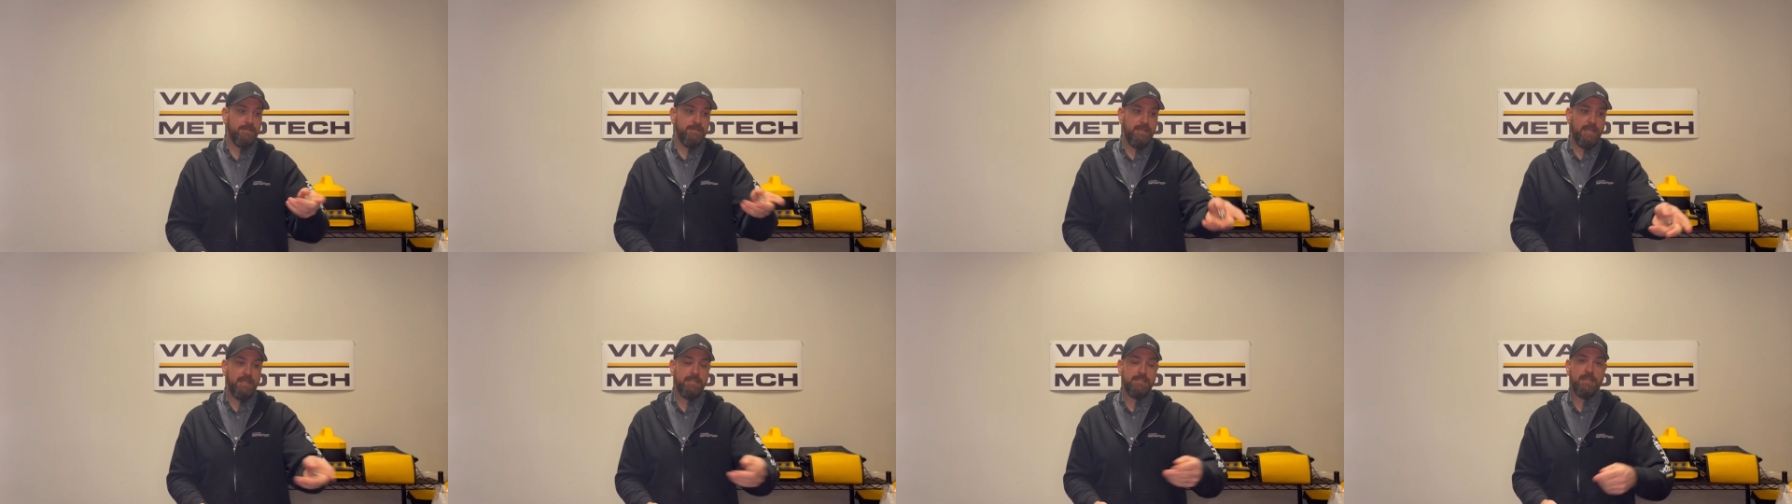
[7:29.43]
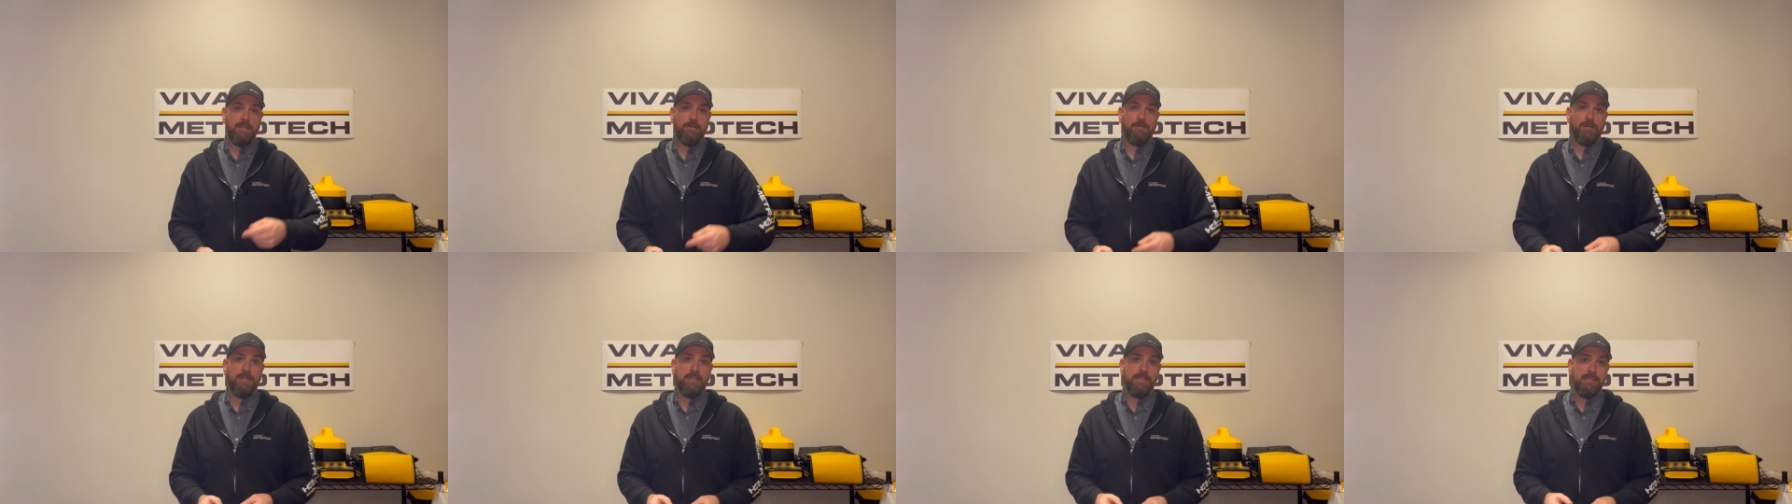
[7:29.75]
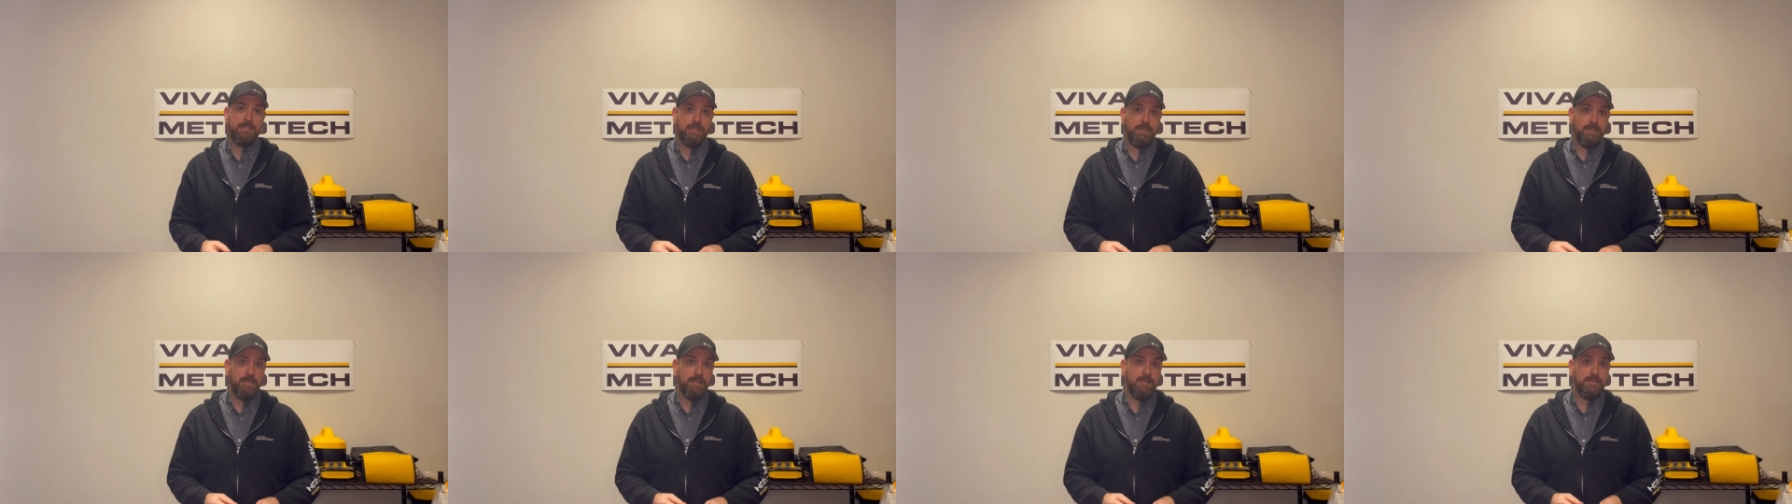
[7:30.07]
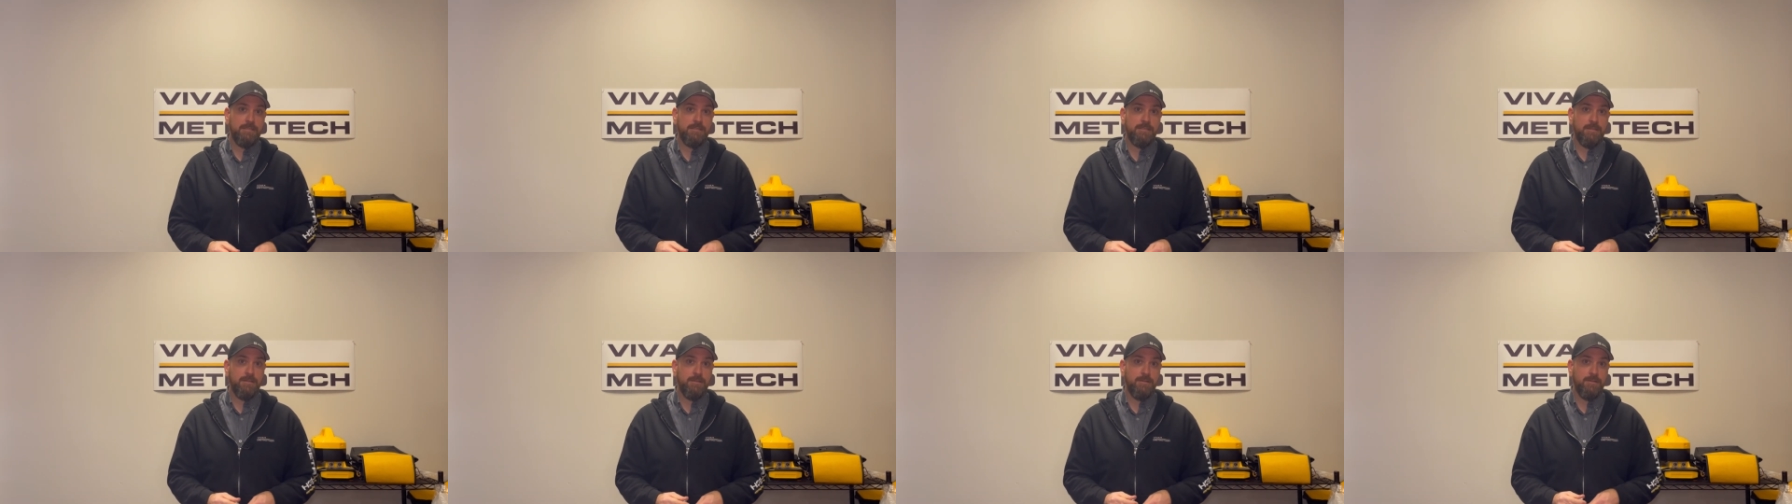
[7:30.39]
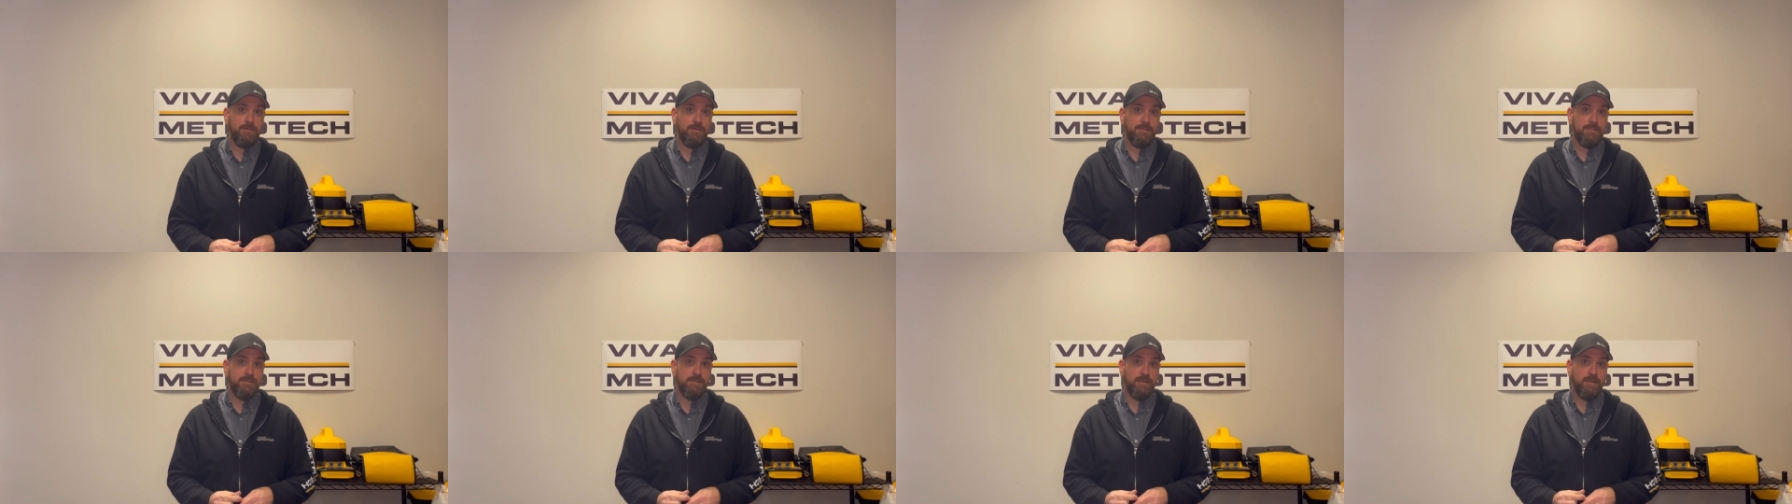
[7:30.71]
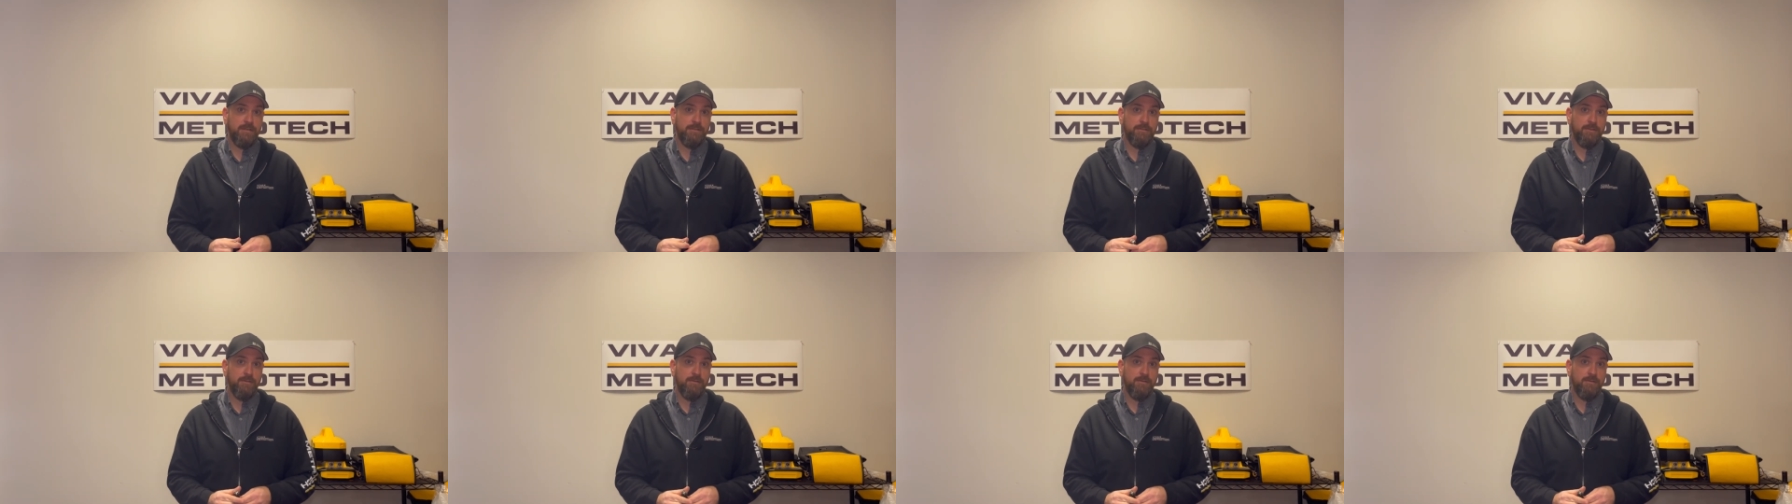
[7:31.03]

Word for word: That's how easy it is to do a sonde